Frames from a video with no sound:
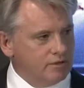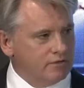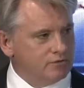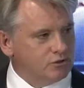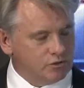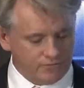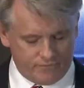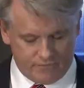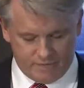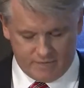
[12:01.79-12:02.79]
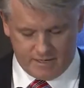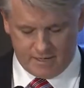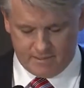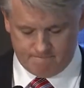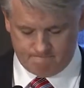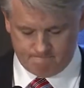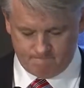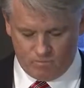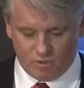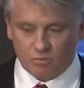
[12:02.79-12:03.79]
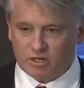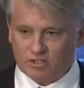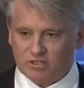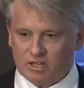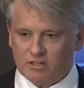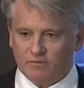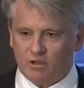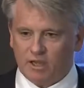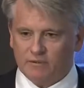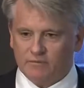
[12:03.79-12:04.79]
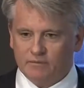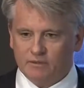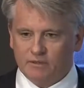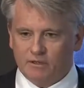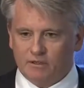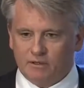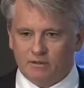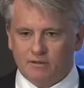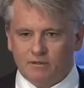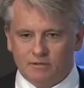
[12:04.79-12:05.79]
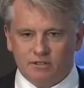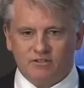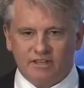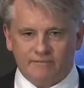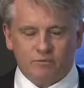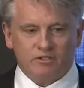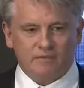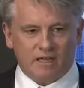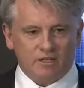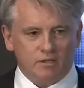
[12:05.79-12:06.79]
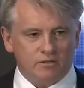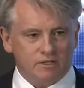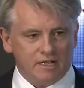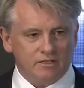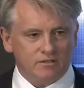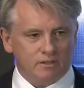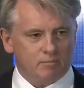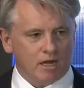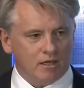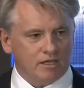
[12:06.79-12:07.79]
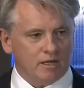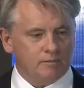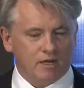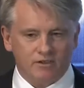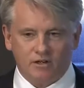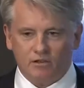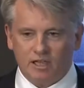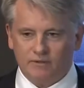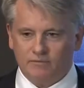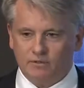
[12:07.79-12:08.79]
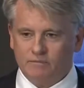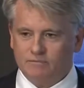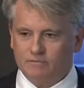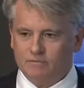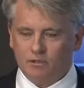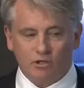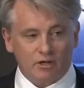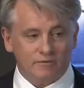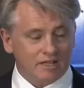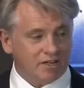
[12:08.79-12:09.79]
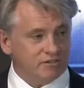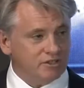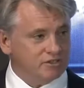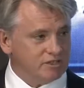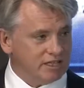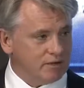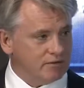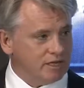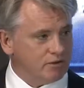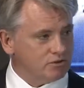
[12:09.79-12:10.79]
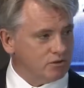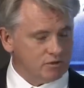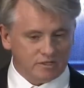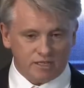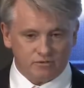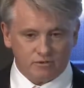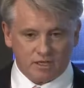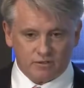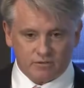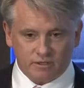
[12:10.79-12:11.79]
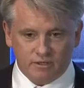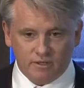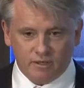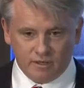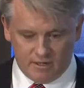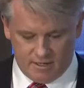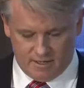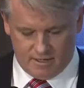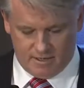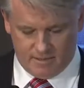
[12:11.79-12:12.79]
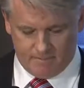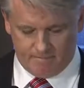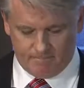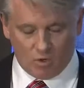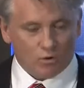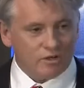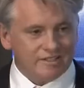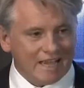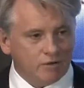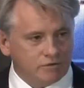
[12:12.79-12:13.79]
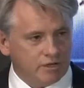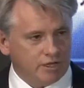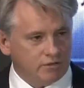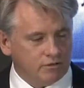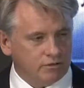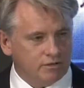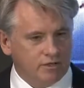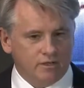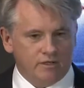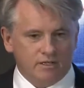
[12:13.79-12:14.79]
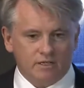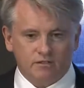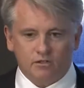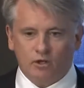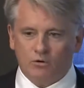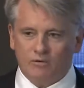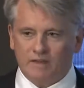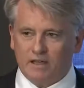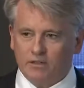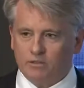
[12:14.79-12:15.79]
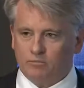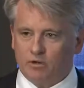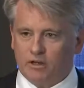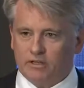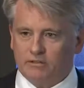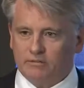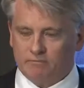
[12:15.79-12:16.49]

turf, when it reaches end of life, doesn't have much value, and it ends up piling up in either in a landfill. A lot of it actually is sitting out in the Arizona desert, actually. Or it's downcycled into lower value products